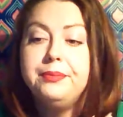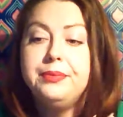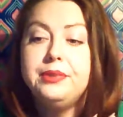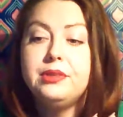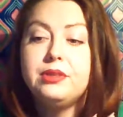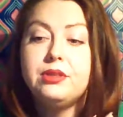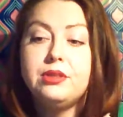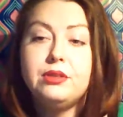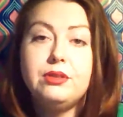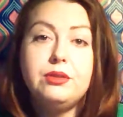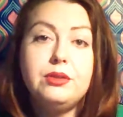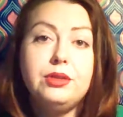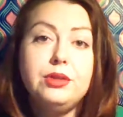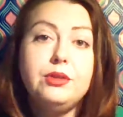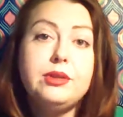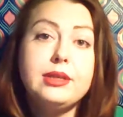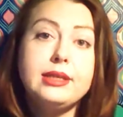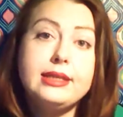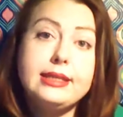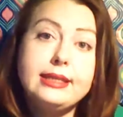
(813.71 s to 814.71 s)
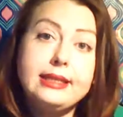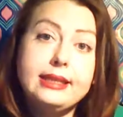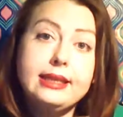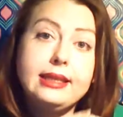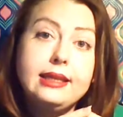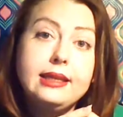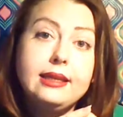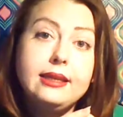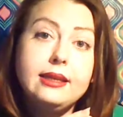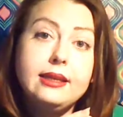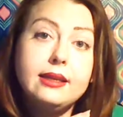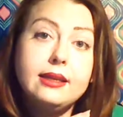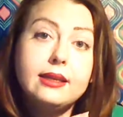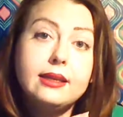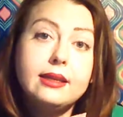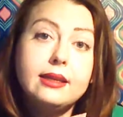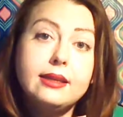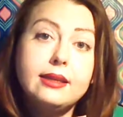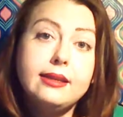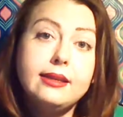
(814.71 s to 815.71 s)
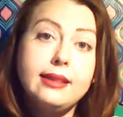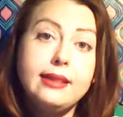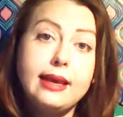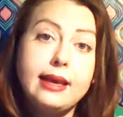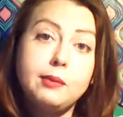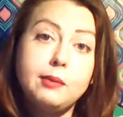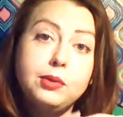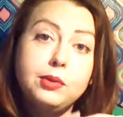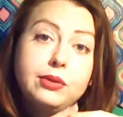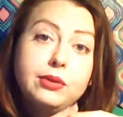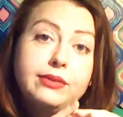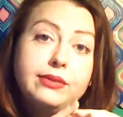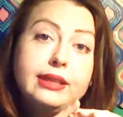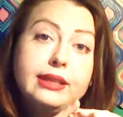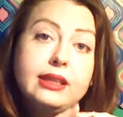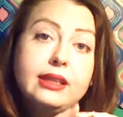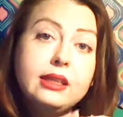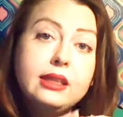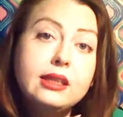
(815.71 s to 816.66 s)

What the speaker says: so you can see that movie.